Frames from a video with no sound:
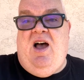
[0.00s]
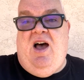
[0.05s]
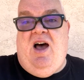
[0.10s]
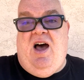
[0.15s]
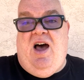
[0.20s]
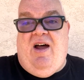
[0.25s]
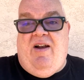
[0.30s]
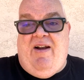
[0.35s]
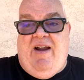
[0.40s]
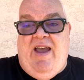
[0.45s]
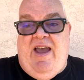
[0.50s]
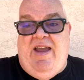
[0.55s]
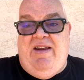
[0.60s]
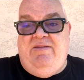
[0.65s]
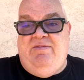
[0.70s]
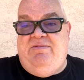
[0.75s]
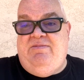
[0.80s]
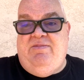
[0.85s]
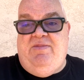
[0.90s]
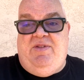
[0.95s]
Alright,
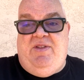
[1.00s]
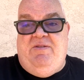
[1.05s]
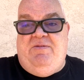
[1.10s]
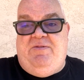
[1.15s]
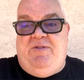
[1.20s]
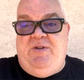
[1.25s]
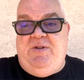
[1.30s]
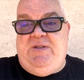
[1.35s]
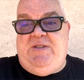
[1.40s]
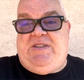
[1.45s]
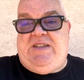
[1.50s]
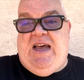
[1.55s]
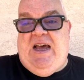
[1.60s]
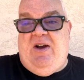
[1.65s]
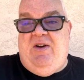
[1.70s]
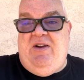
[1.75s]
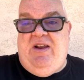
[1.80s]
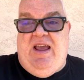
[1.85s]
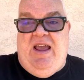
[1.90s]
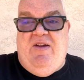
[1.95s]
the food's
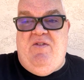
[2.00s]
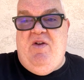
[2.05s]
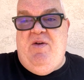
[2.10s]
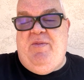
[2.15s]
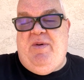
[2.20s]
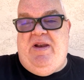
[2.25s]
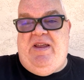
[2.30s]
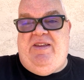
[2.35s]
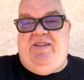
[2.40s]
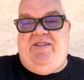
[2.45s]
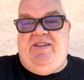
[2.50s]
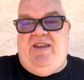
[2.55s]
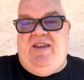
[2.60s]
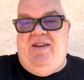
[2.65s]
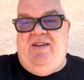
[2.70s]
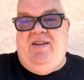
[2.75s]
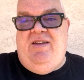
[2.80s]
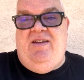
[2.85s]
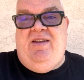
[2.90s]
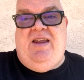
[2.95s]
out, everybody's
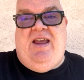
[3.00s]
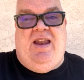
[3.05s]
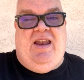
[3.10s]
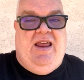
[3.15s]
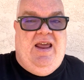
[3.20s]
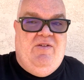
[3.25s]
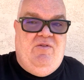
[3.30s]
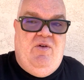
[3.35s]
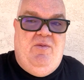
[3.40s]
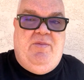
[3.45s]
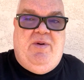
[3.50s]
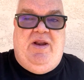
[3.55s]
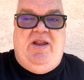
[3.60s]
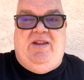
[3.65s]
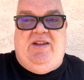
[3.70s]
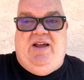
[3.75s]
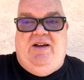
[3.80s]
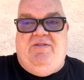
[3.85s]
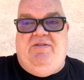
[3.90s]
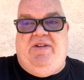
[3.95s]
eaten, and everybody
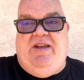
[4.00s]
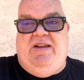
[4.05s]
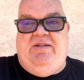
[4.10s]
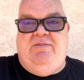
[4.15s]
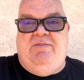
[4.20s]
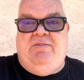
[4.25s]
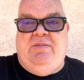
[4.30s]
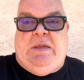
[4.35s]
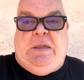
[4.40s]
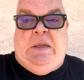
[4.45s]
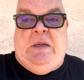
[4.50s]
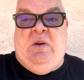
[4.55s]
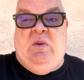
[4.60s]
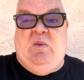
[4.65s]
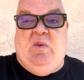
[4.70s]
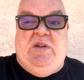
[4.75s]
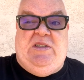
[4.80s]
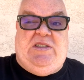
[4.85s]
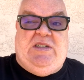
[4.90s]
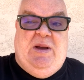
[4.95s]
loved it,
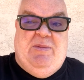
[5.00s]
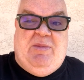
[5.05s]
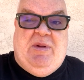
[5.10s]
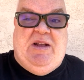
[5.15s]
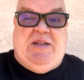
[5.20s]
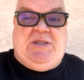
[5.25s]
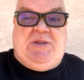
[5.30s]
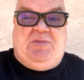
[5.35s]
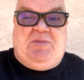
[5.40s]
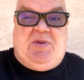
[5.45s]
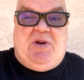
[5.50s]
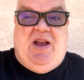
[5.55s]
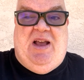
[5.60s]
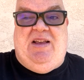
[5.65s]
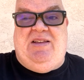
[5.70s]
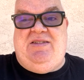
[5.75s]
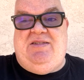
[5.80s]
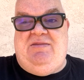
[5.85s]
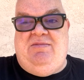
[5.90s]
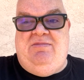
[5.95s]
which I'm not
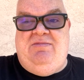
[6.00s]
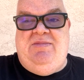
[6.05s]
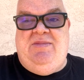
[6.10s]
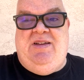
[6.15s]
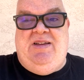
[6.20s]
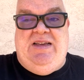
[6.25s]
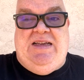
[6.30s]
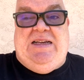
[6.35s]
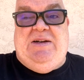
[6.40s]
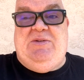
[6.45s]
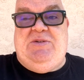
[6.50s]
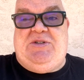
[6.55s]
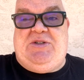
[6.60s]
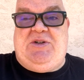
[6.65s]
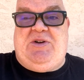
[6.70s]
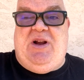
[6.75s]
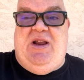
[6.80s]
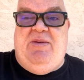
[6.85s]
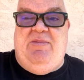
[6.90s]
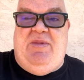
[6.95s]
surprised. It was a
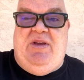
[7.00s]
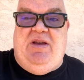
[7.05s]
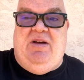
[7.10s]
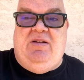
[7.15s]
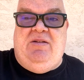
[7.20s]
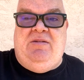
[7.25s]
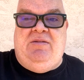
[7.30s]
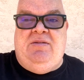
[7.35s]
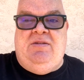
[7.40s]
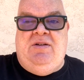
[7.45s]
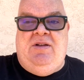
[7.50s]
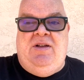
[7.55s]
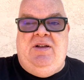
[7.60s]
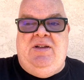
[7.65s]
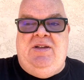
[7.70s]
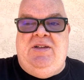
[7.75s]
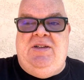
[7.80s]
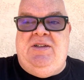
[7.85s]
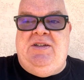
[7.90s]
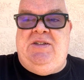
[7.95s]
great meal.
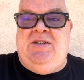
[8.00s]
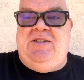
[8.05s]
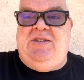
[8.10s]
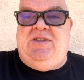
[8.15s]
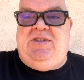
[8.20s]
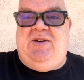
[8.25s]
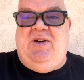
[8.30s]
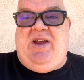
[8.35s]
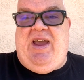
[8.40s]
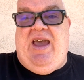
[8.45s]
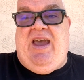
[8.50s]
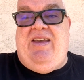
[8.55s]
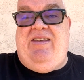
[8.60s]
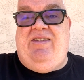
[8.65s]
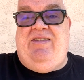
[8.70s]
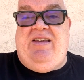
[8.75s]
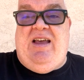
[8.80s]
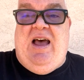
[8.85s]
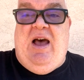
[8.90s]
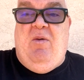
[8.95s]
So
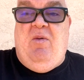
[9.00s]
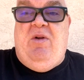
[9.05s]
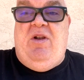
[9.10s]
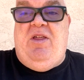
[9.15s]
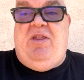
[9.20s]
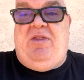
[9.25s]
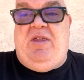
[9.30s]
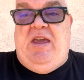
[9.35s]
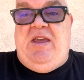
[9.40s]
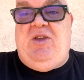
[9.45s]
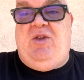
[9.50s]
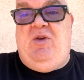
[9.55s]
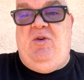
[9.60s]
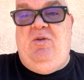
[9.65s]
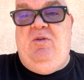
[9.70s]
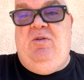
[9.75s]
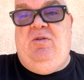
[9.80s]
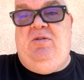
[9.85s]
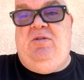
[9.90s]
guys, I want to thank you